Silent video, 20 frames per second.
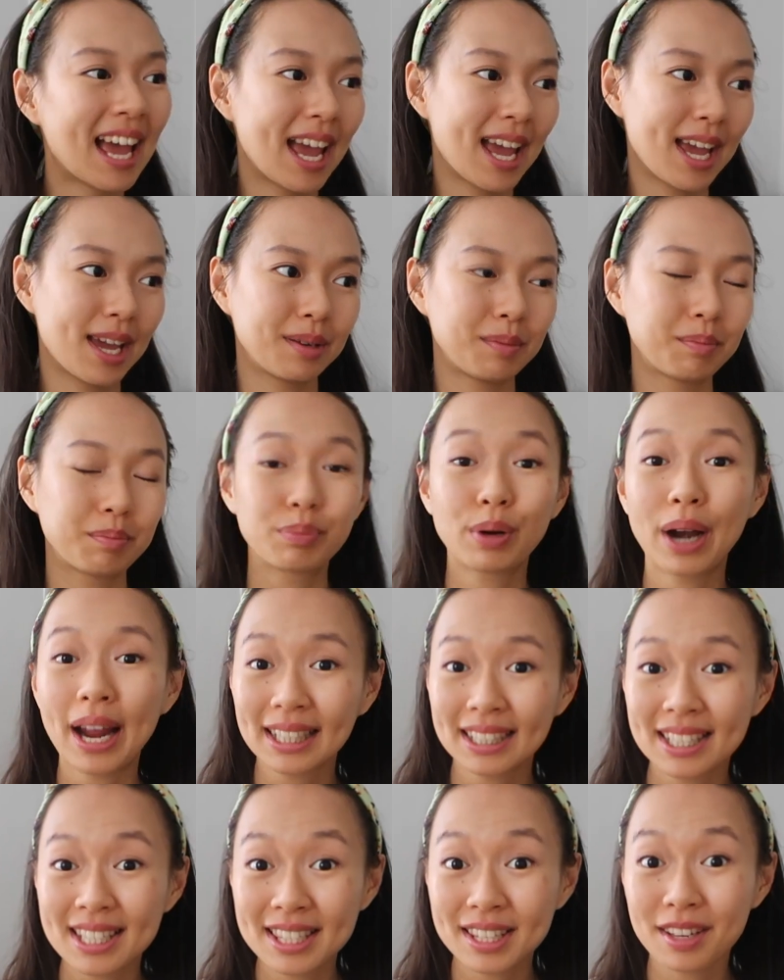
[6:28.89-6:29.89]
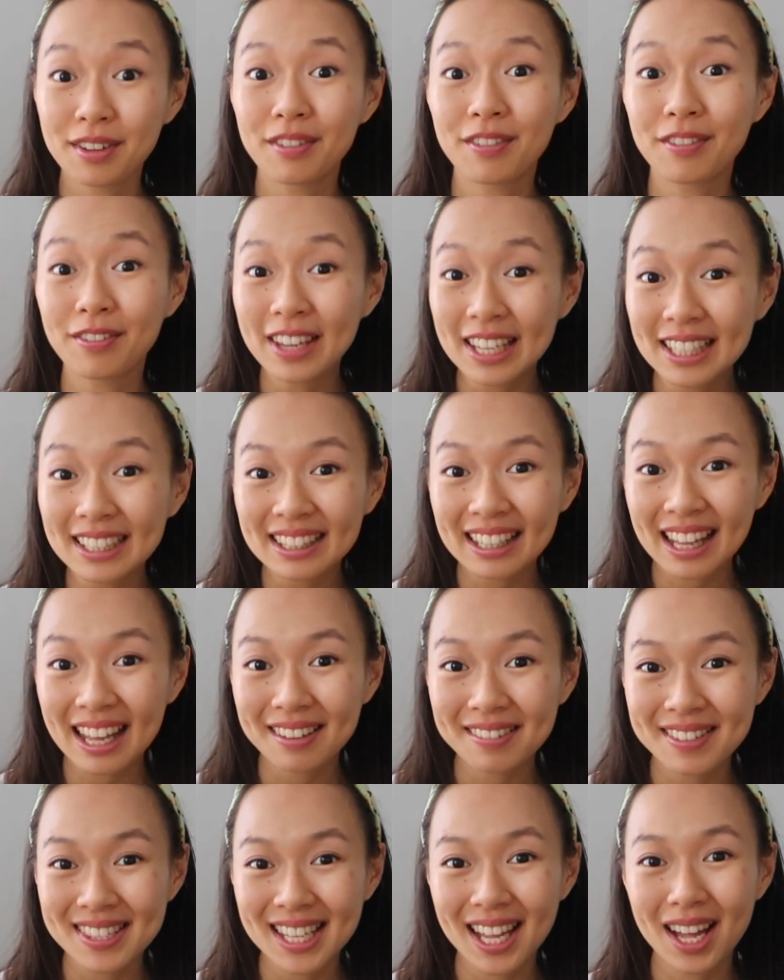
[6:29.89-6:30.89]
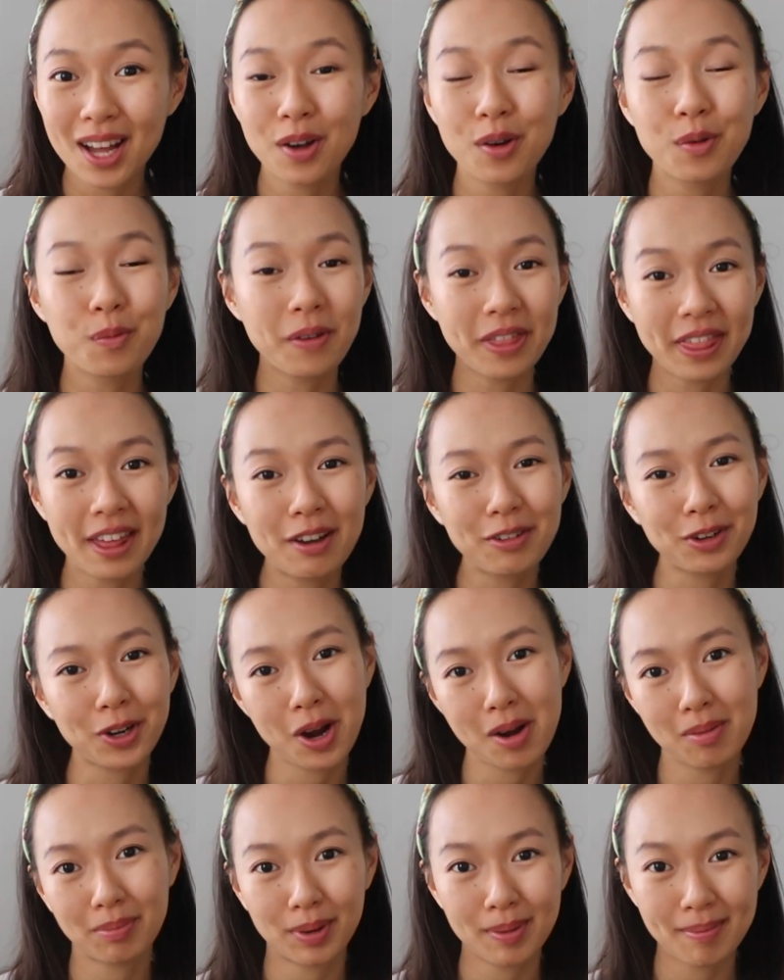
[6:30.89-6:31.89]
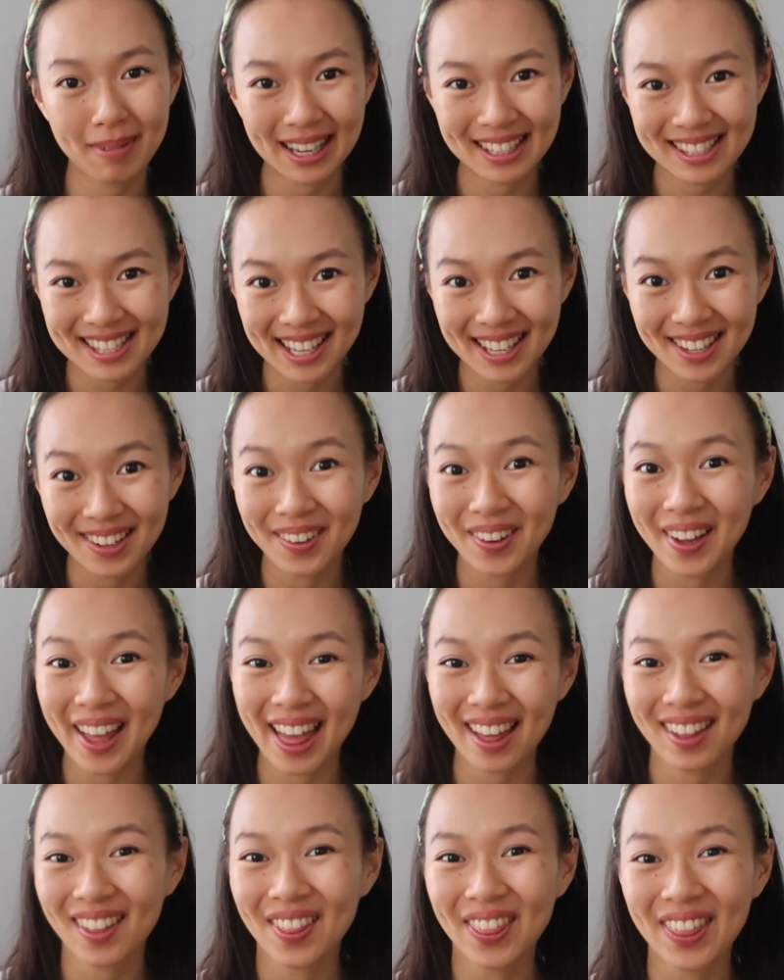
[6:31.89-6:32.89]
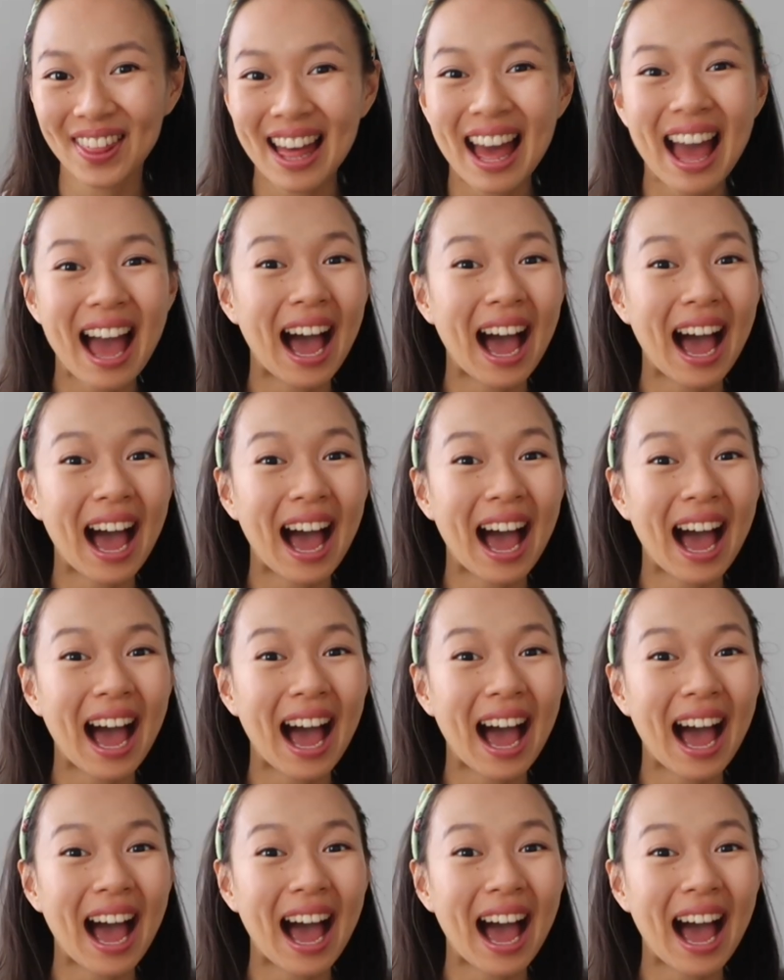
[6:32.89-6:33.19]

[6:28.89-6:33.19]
and practice a vegan lifestyle without compromising your health.